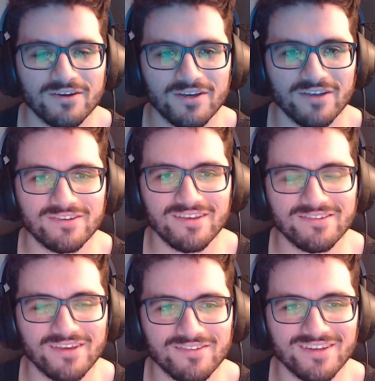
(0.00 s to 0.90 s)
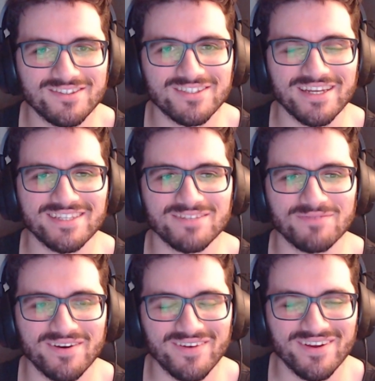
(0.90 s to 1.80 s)
Kiss. She's gonna kiss him.
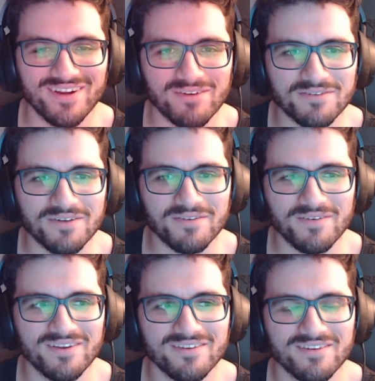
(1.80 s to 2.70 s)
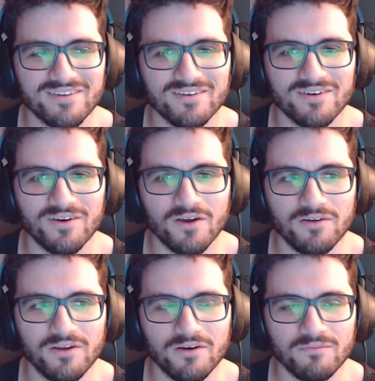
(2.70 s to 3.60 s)
Oh, yeah, come on. Oh,
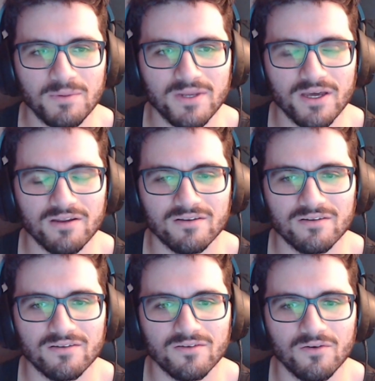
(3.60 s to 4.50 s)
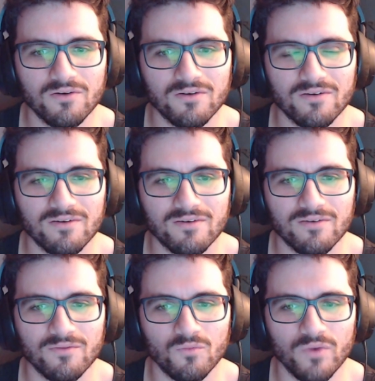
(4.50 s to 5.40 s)
no, maybe not. Oh,
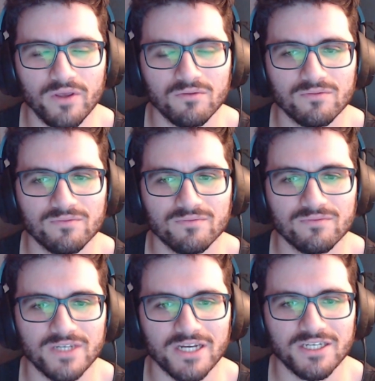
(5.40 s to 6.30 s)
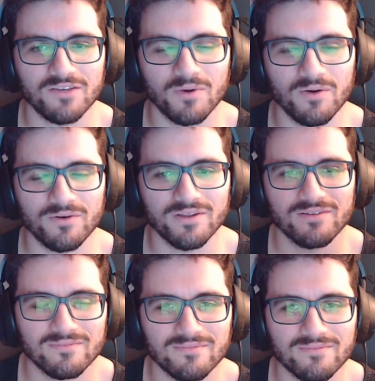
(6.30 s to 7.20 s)
weird. Jesse is poking.
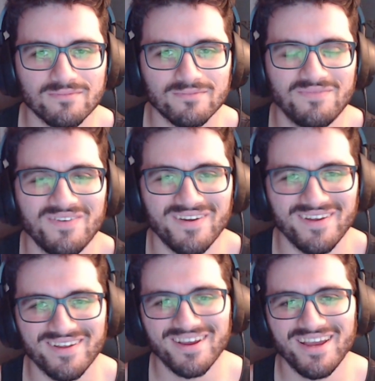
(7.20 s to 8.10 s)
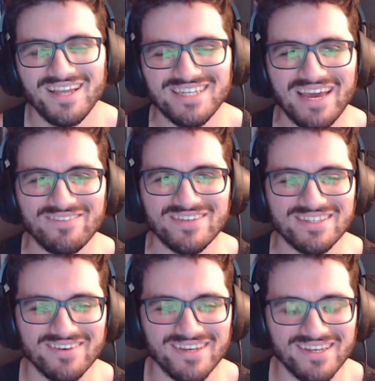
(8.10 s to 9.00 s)
She's not even
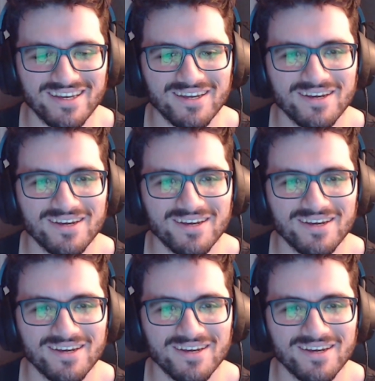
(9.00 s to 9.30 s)
doing it!